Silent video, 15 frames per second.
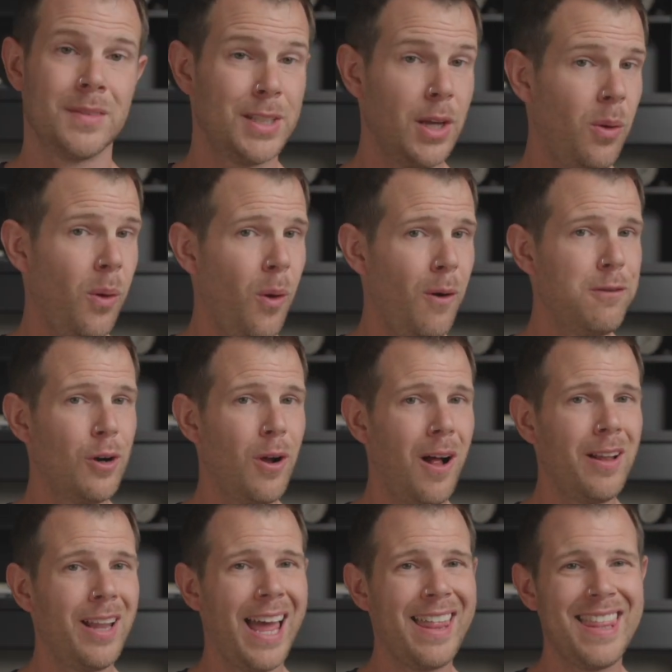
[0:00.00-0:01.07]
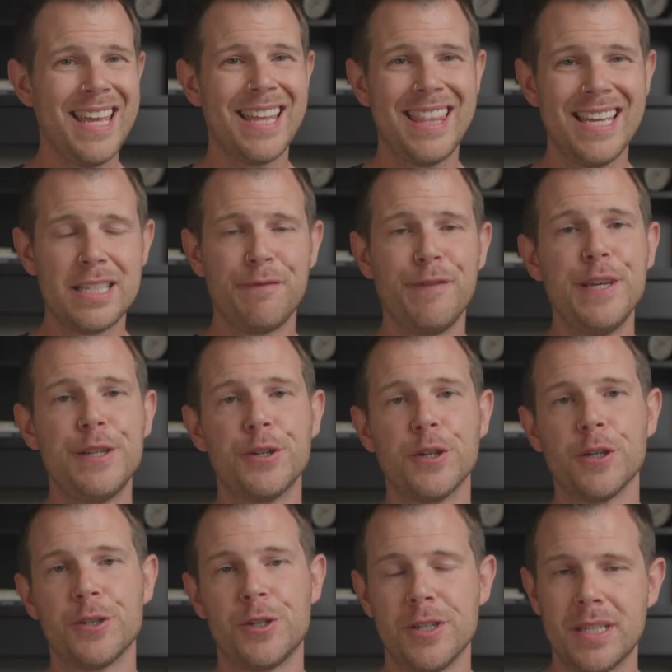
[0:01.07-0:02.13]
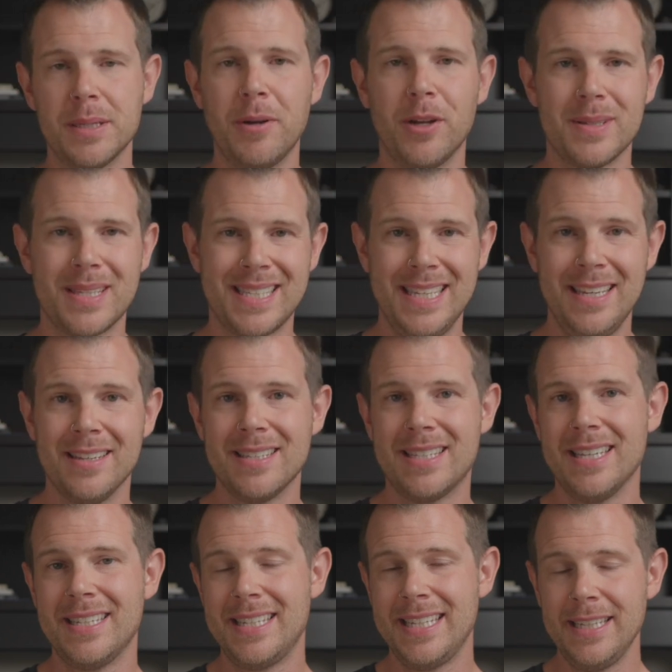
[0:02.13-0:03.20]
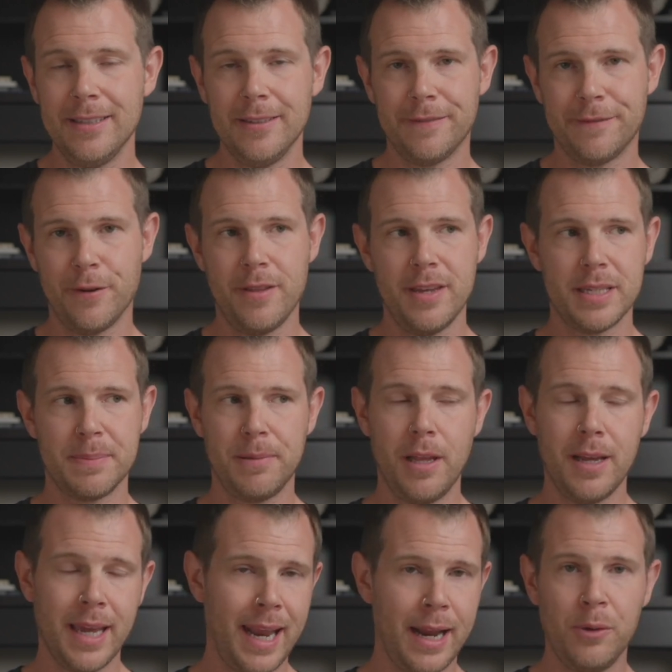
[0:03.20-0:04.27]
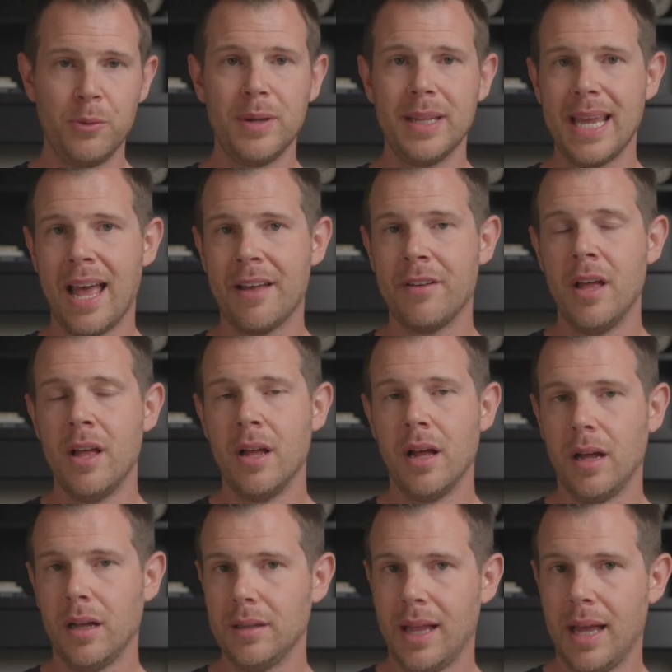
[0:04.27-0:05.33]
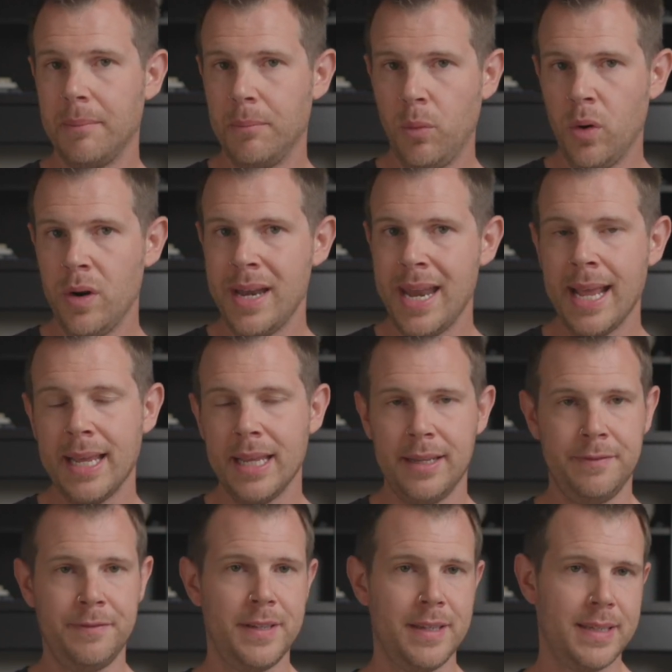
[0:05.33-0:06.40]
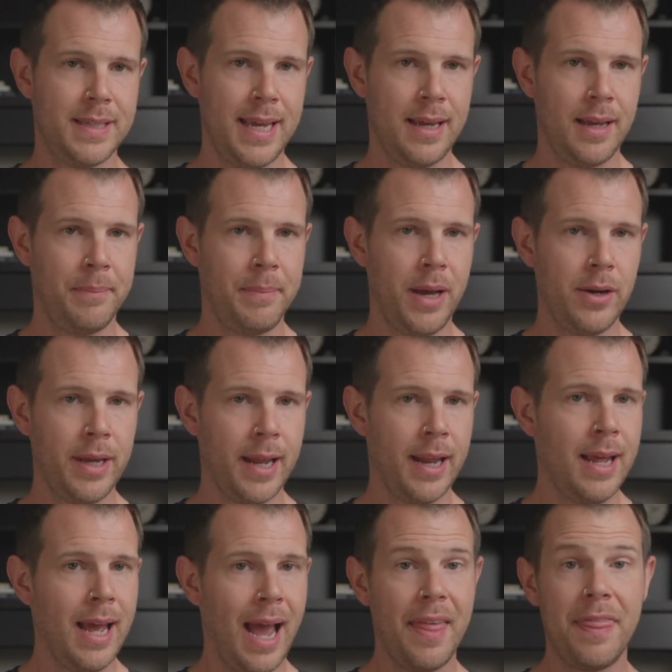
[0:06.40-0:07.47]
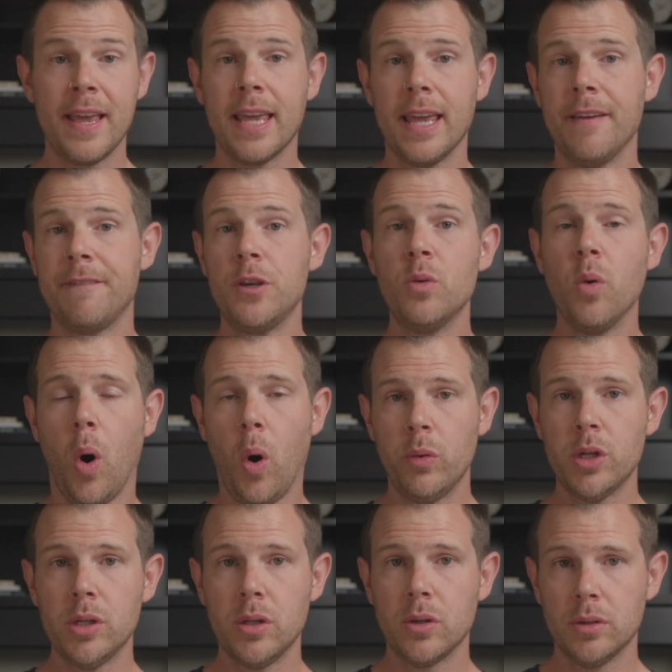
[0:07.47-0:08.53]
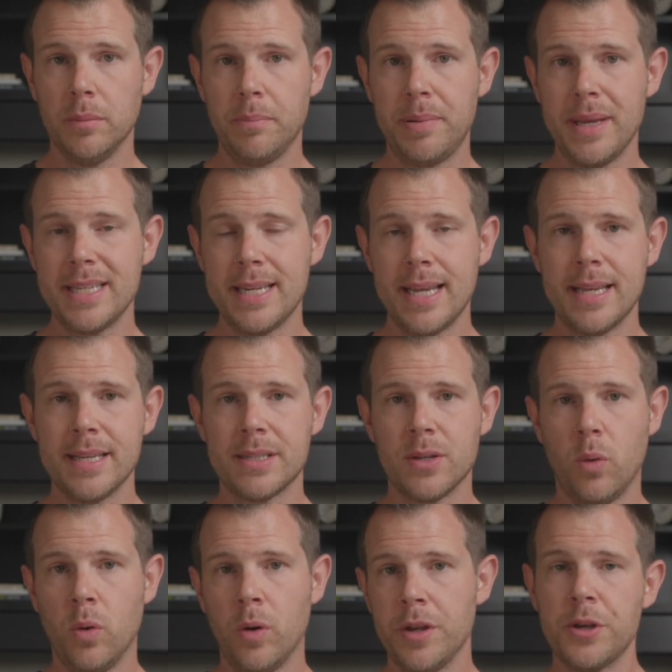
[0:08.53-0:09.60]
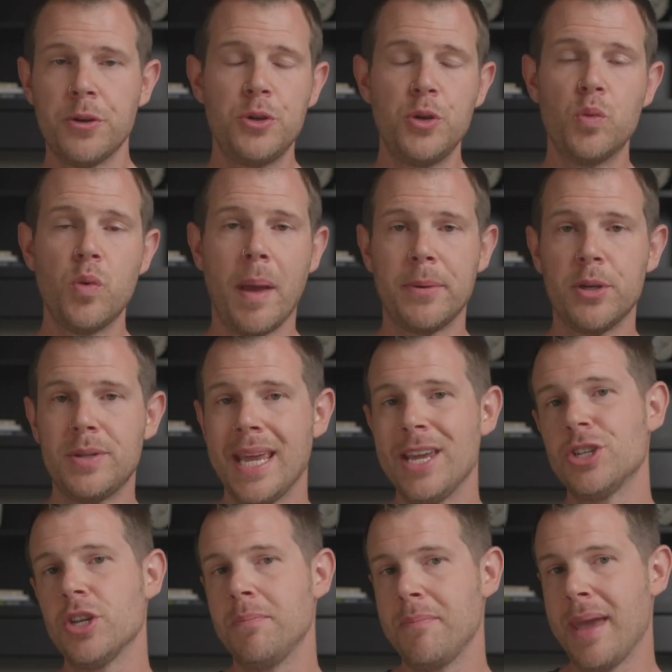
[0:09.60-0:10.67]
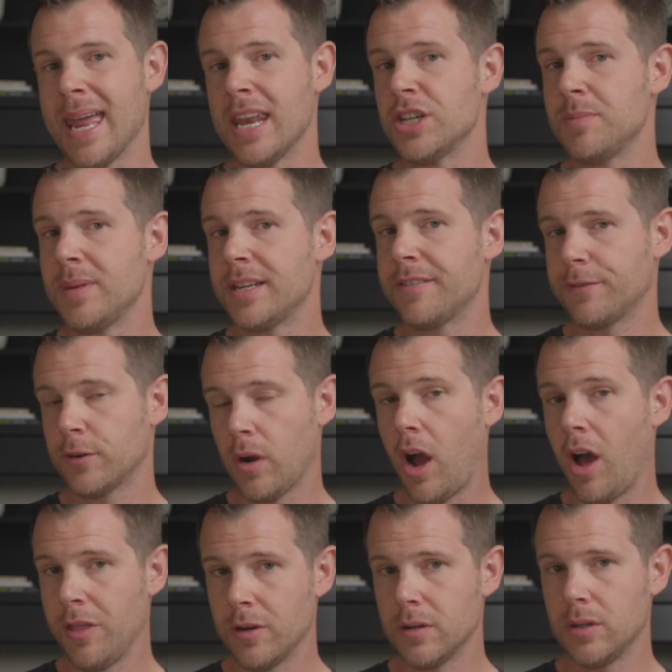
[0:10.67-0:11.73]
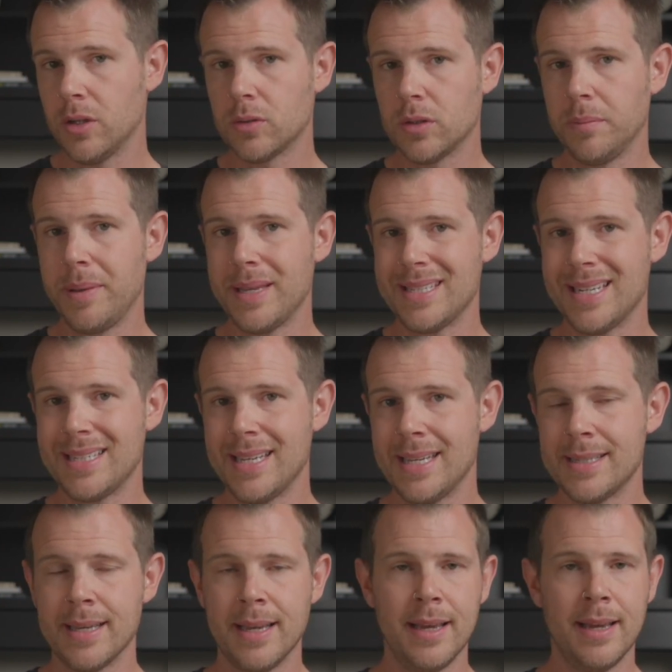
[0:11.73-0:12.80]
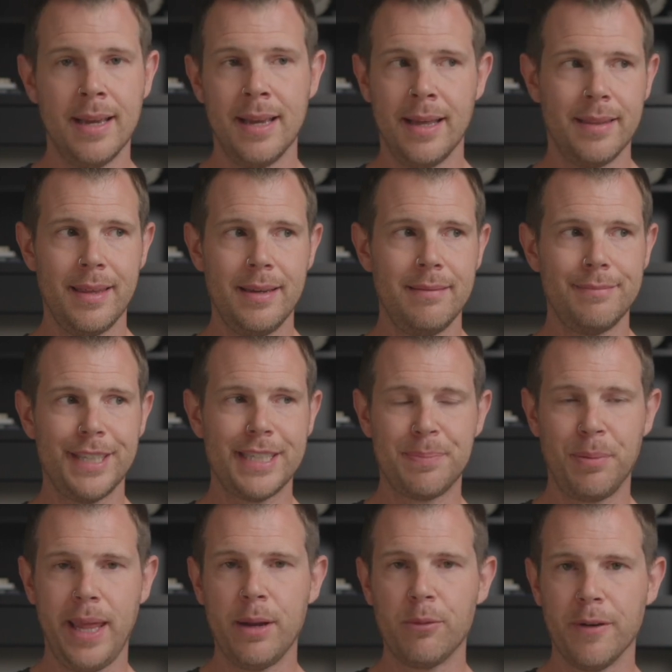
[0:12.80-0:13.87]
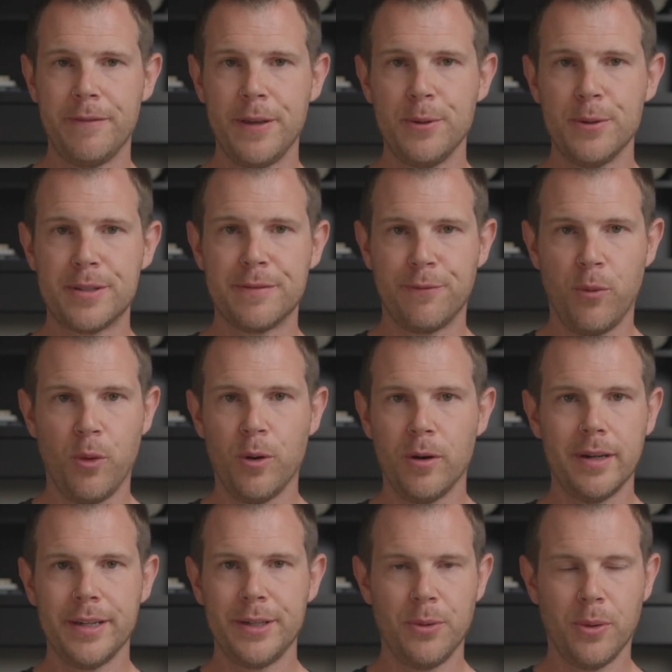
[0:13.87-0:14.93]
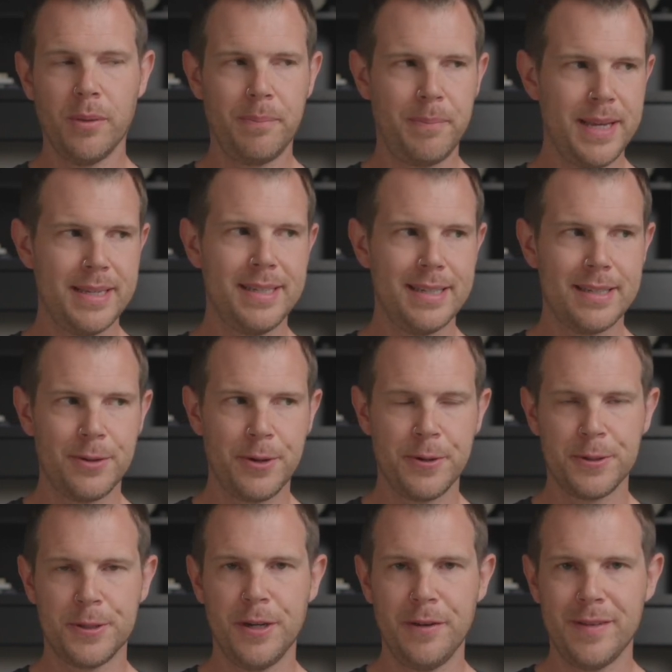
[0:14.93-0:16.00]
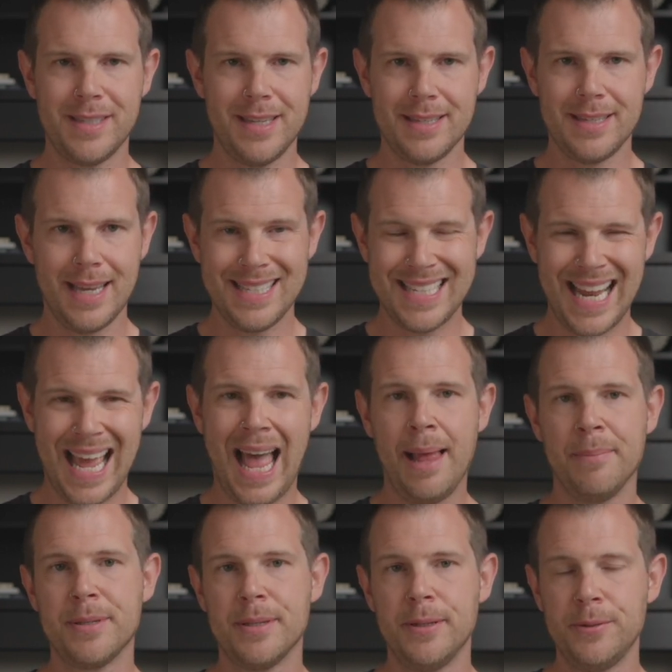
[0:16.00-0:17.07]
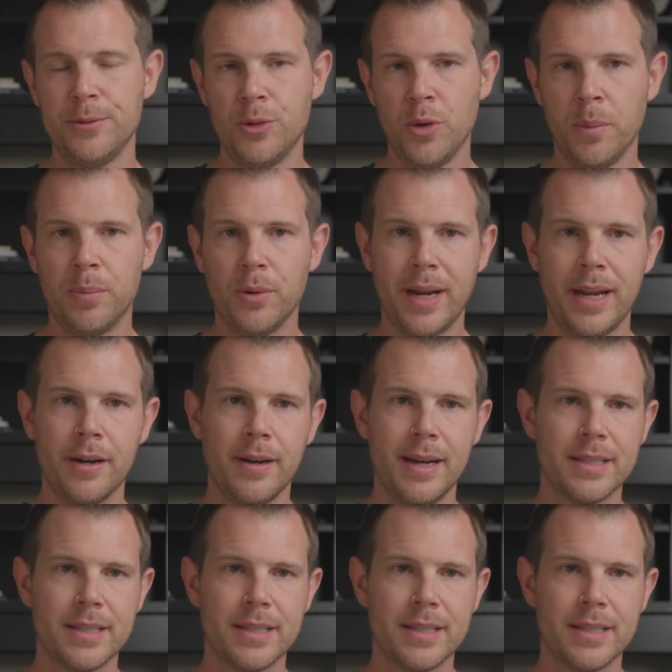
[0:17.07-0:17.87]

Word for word: So overall, I think this feature just about seals the deal for this plugin. I don't really have a lot more negative to say about it. I think if you own a local business or you do reputation management for other local businesses, then displaying reviews for your business or your services is an absolute no-brainer.